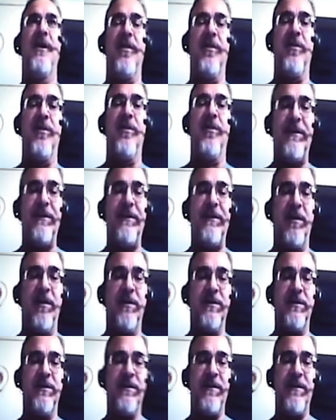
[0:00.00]
the
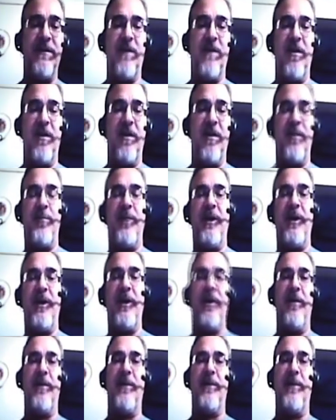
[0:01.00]
resulting song
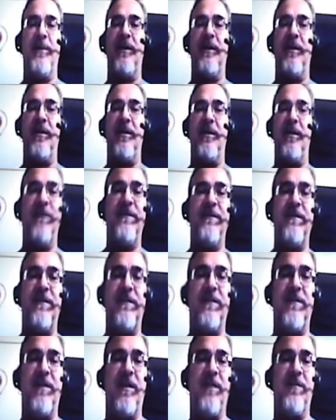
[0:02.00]
becoming a
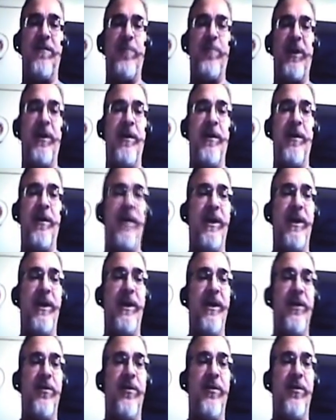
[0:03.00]
success, becoming a
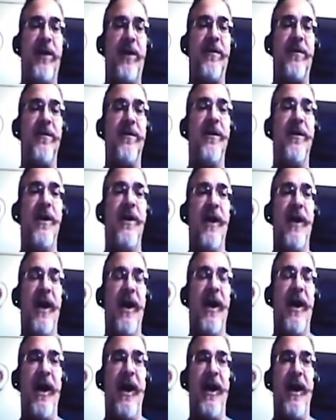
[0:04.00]
hit record.
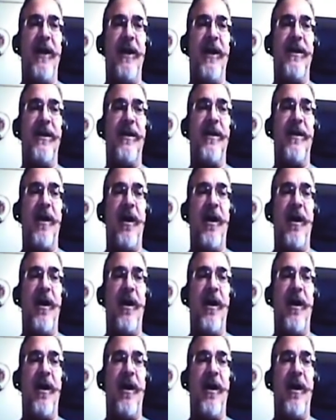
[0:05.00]
And